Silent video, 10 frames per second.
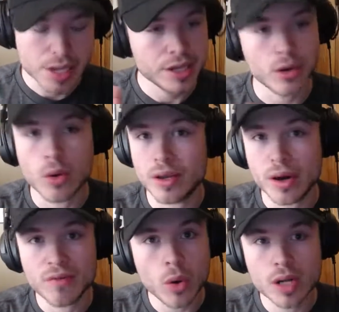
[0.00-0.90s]
You
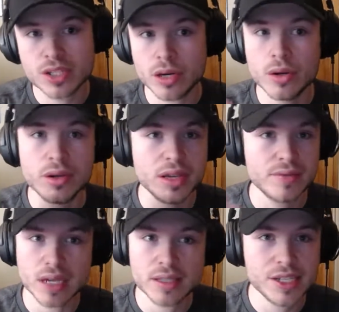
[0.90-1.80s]
have Juan Soto, you have
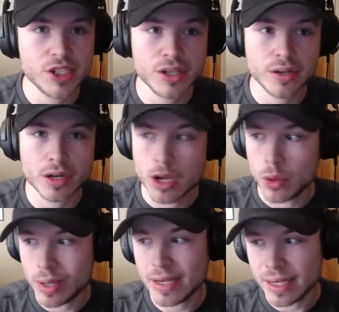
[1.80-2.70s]
Tatis Jr.
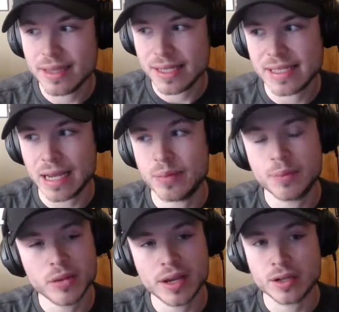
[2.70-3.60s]
We need these type of
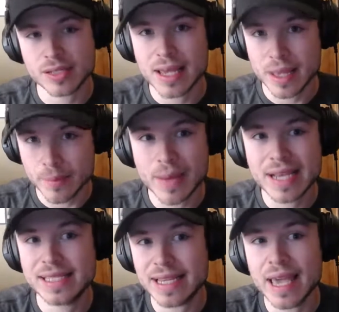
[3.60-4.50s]
players. It
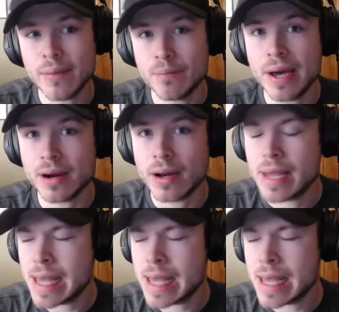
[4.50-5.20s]
makes the game better.